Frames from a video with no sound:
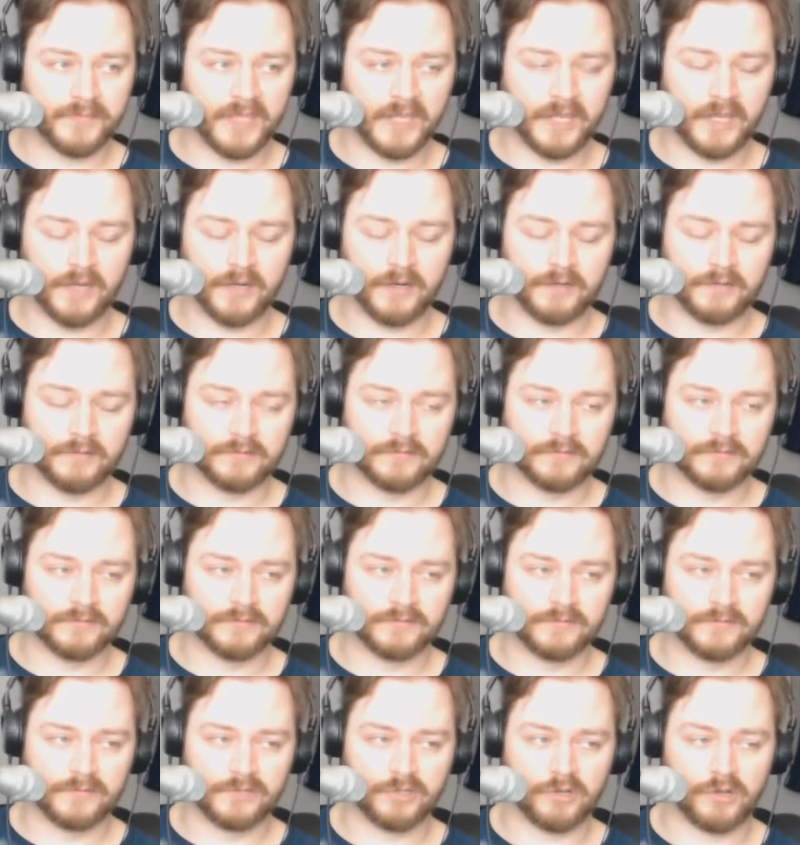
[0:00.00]
And
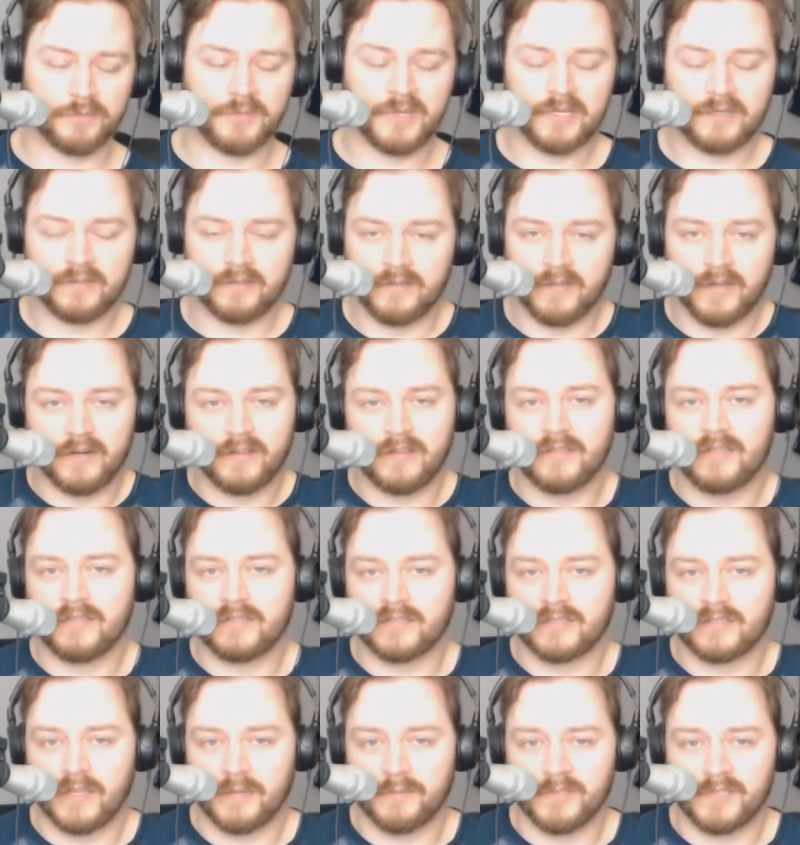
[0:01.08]
so, I mean, none of these
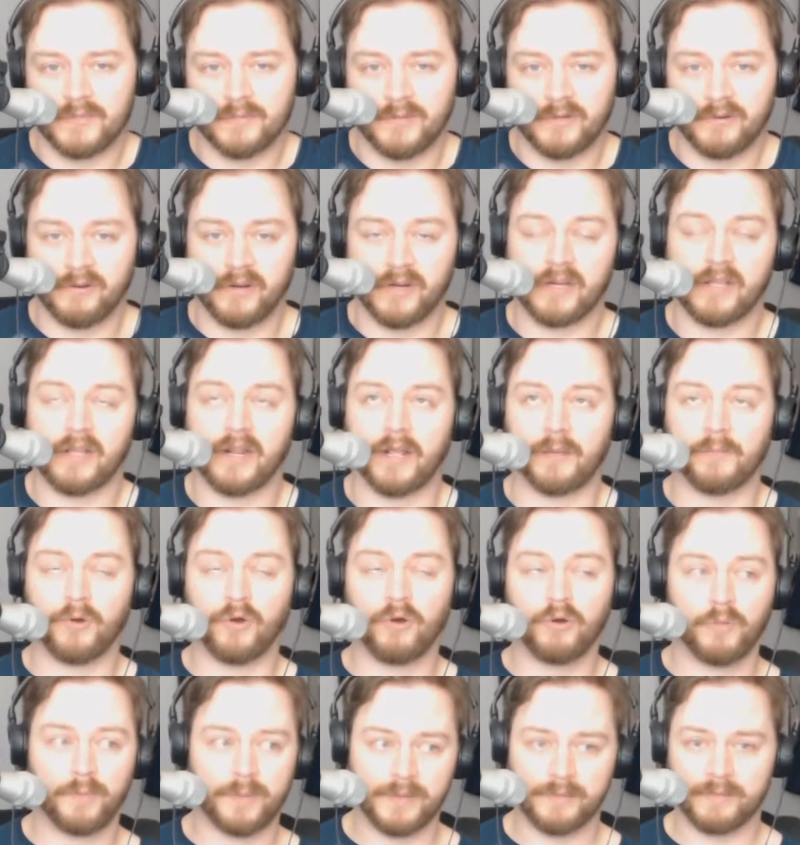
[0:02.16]
assignments have been graded. I'm
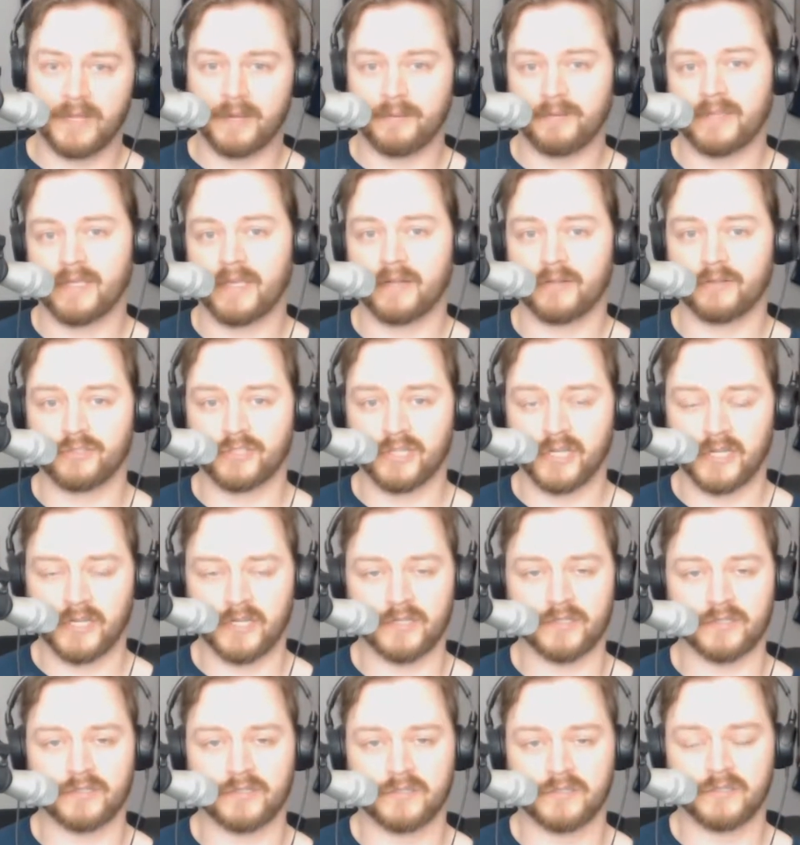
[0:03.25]
hoping maybe that'll
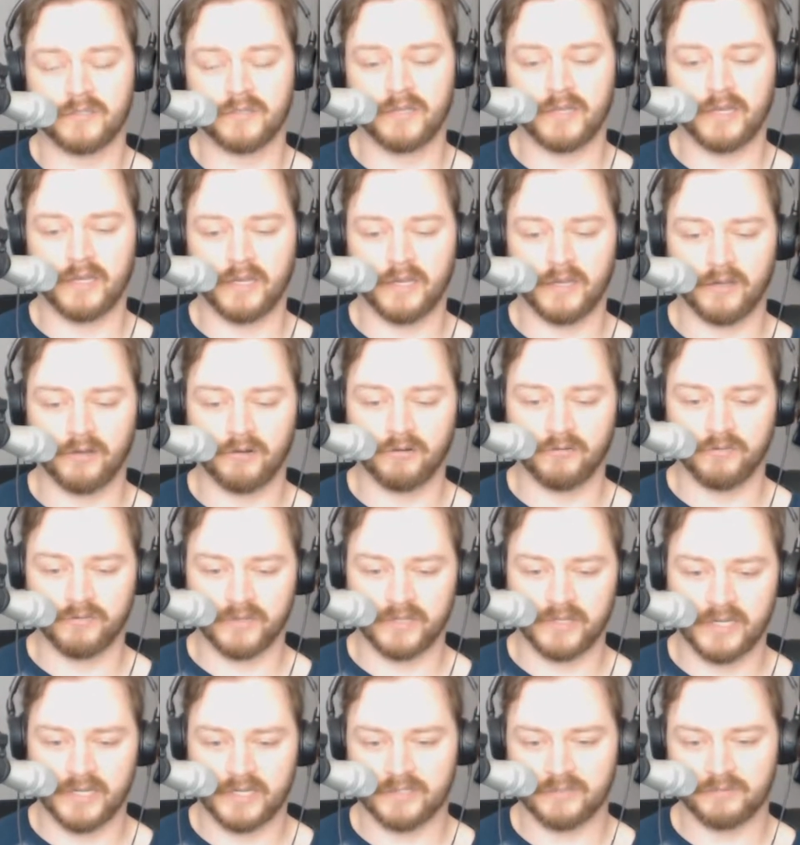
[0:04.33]
change over
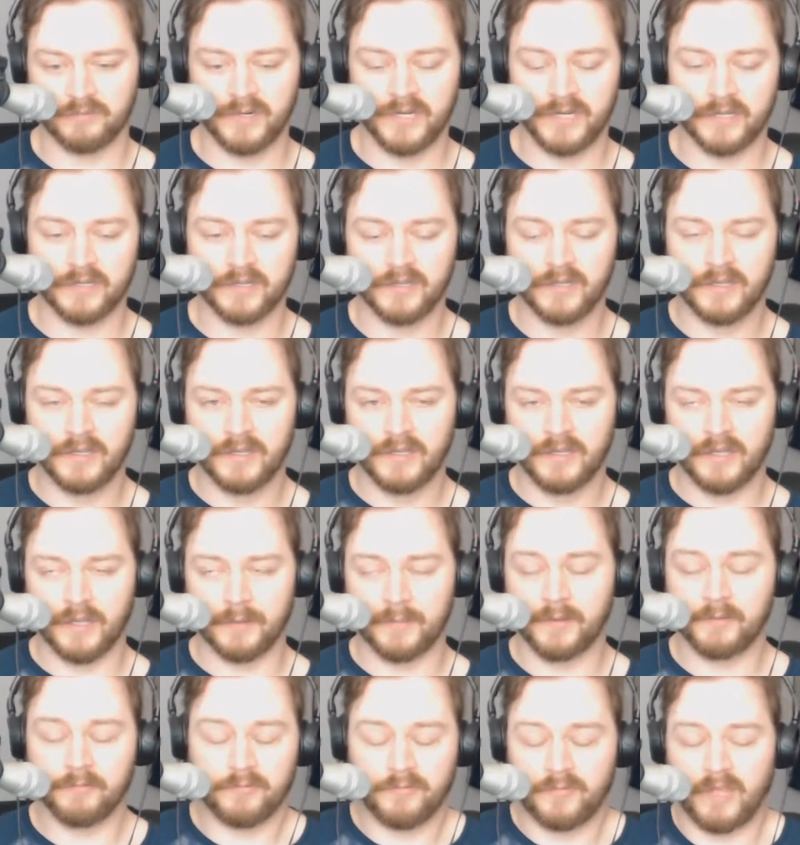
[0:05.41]
the next week. I
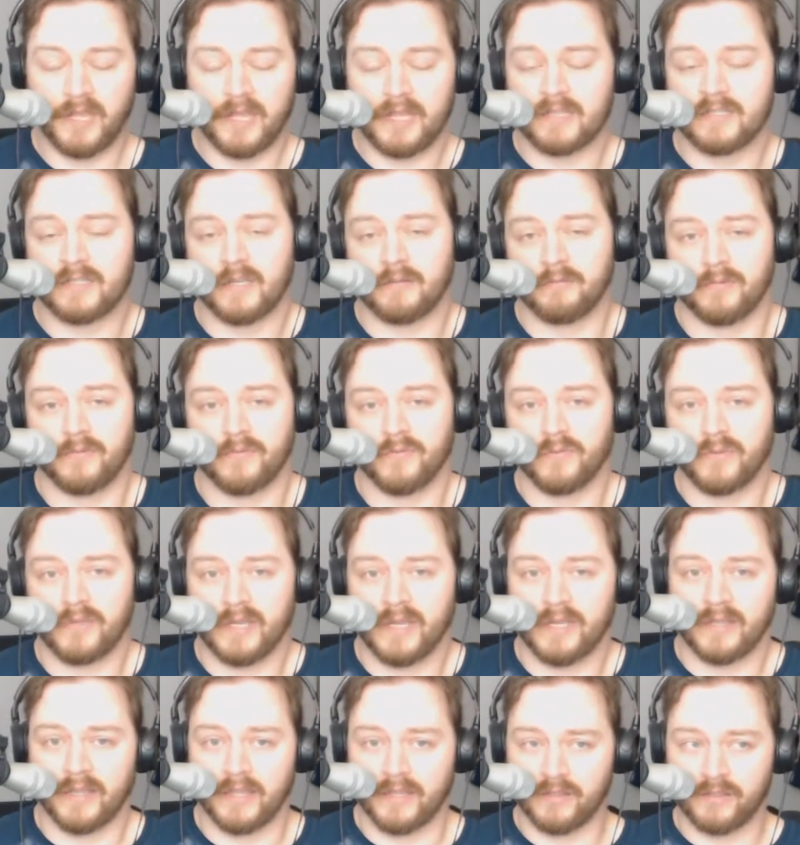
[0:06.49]
mean, like I said, we've only
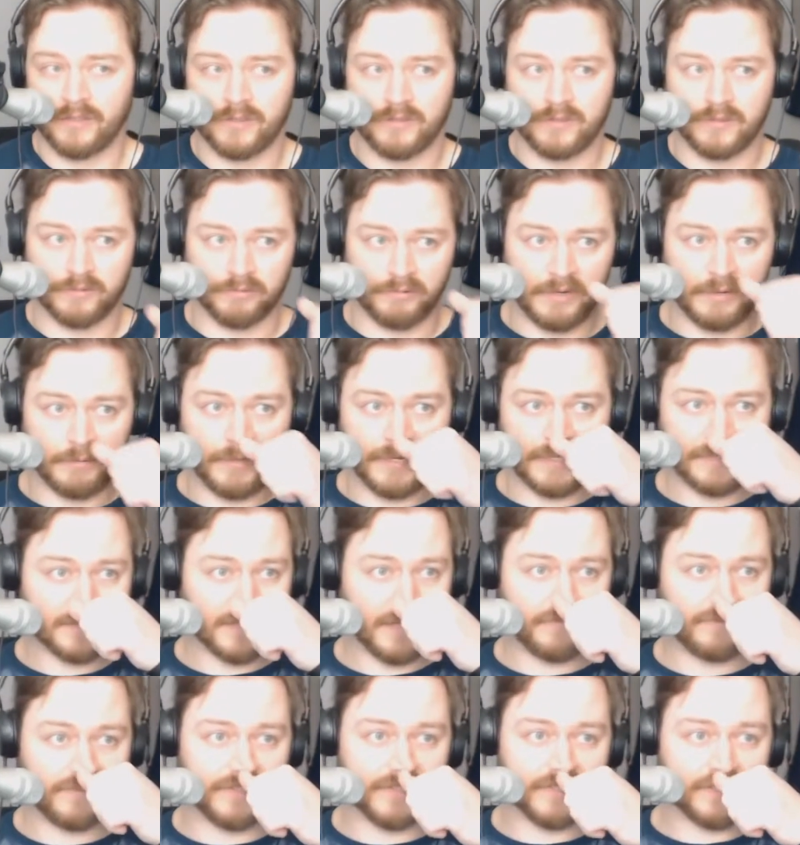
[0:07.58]
got like 3 weeks
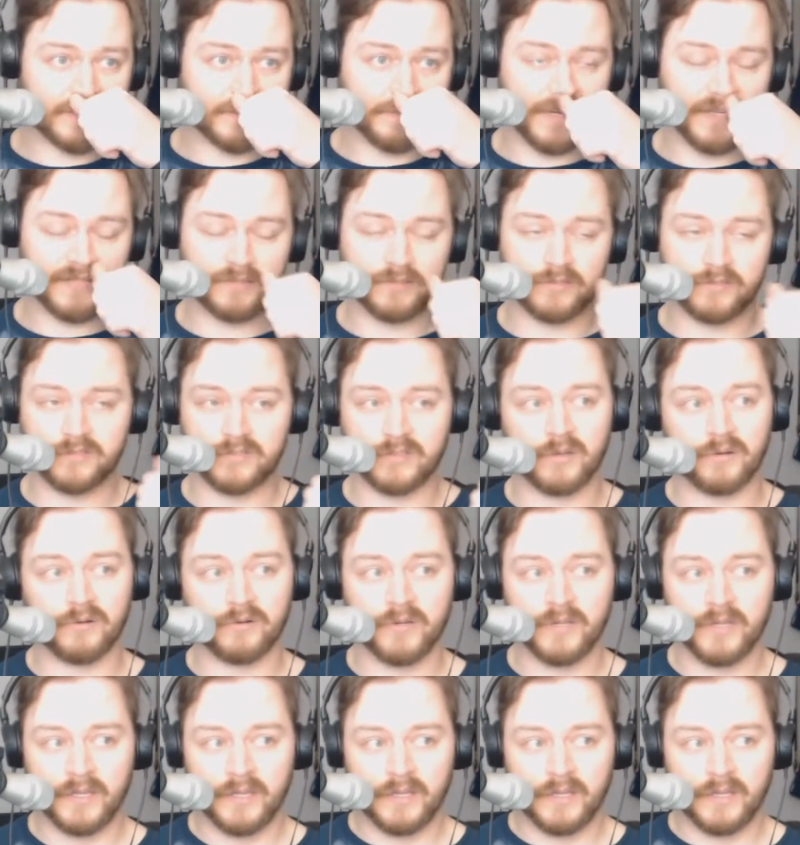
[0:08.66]
left in the semester, so